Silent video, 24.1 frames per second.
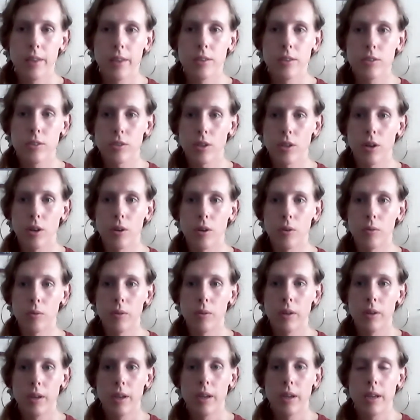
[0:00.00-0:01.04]

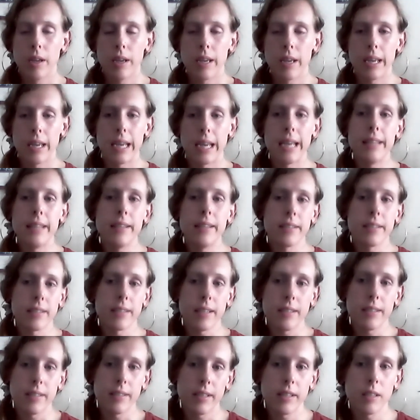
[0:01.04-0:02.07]
So in this
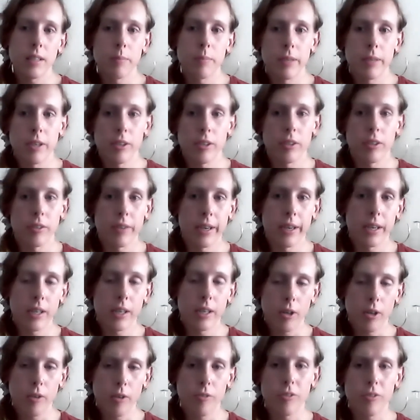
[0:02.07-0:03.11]
incident in the Peter the Great
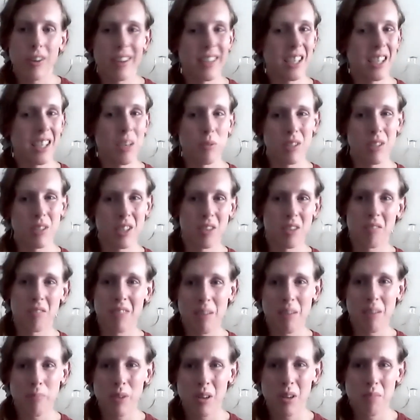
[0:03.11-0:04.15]
Gulf, I think it was in
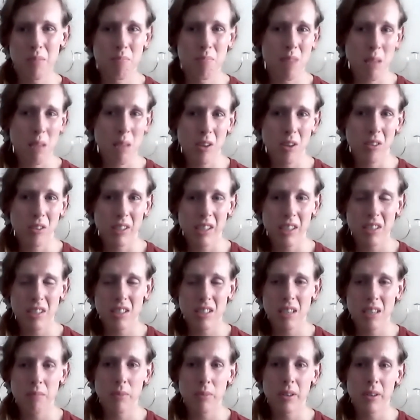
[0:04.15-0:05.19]
November, maybe early
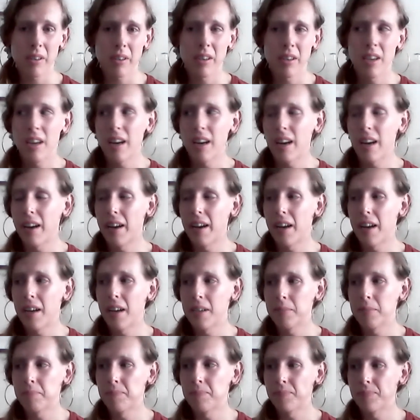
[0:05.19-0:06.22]
December,
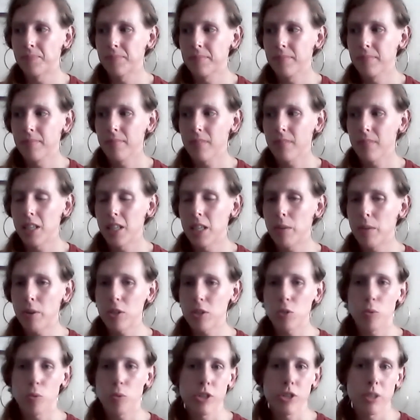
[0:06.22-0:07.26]

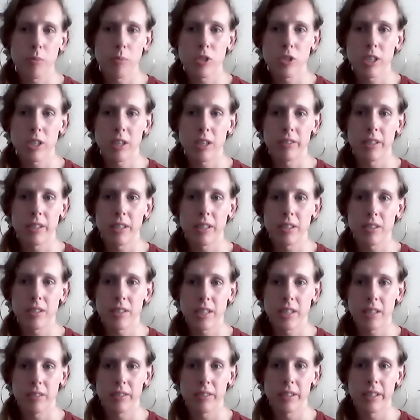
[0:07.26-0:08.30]
U.S. warship
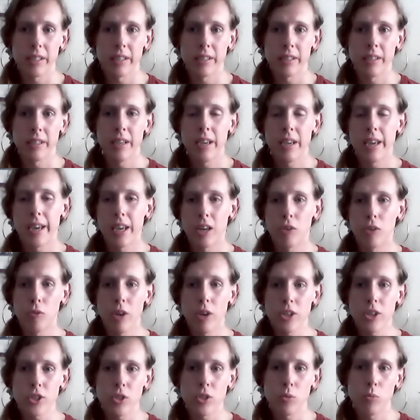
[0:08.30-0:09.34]
sailed in, and a
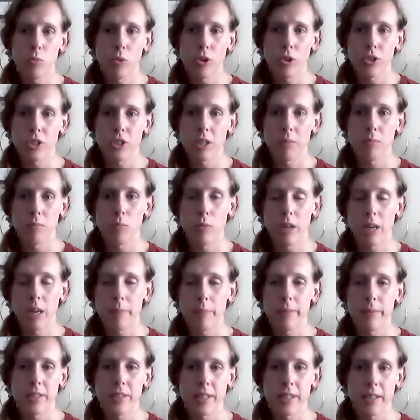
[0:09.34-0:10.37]
Russian warship went
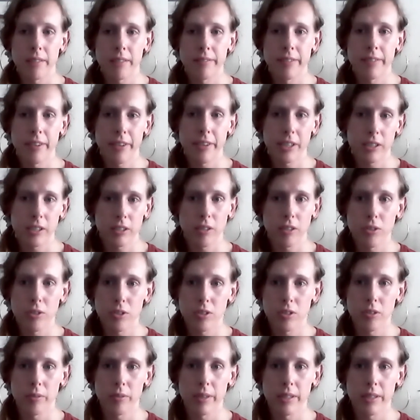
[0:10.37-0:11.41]
up and sailed very close
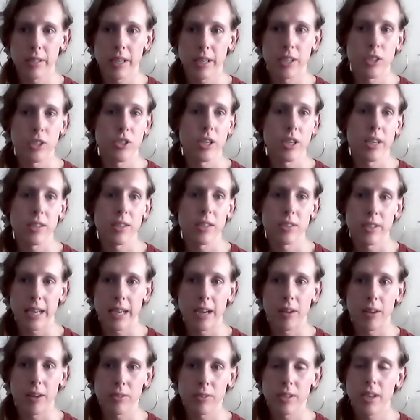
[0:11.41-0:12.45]
to it and chased it
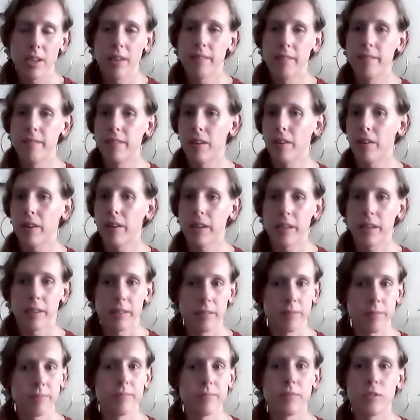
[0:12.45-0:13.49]
out.
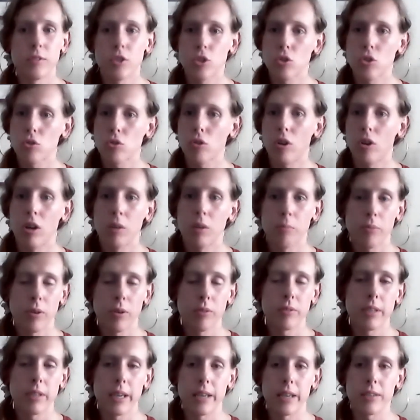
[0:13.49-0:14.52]
Very strong
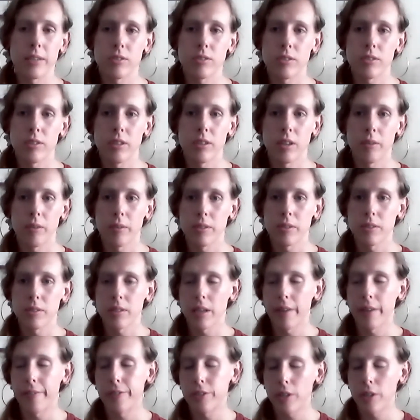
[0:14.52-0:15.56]
protest, and
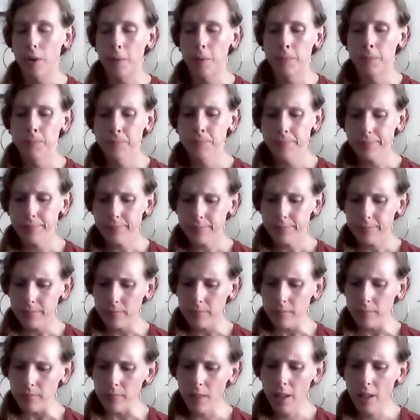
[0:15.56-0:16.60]
stuff. So,
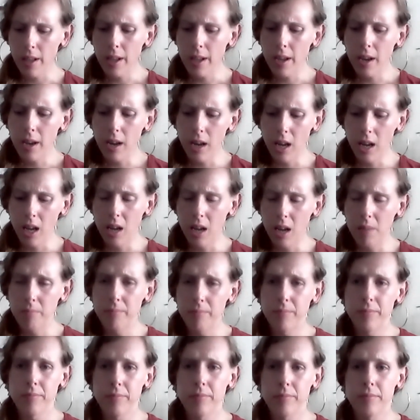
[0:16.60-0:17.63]

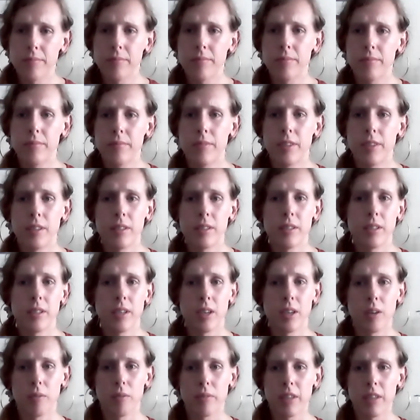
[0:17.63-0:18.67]

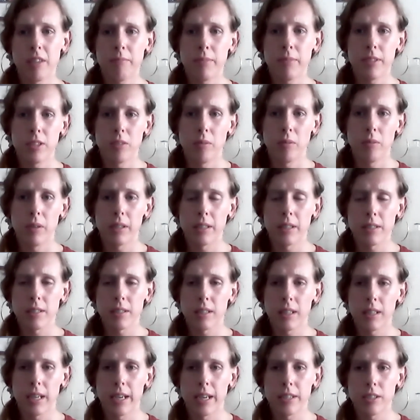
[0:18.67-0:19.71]
they've been doing this
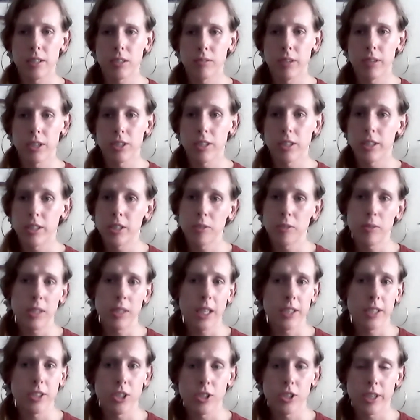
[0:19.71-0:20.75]
a lot to Russia. They do it a
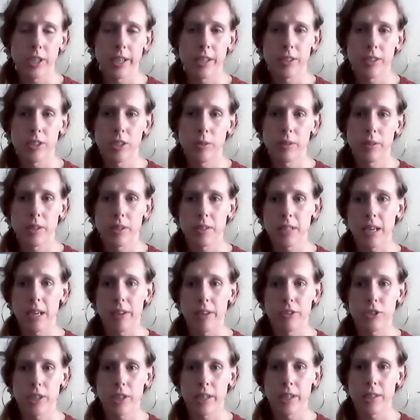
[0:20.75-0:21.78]
lot to China too, in the
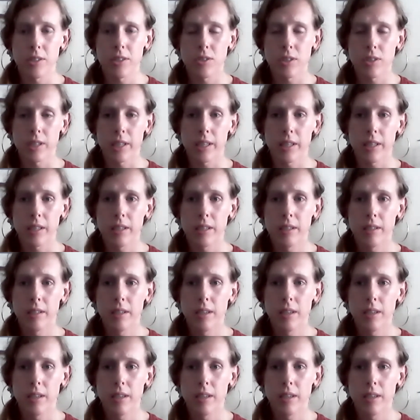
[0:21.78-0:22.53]
South China Sea.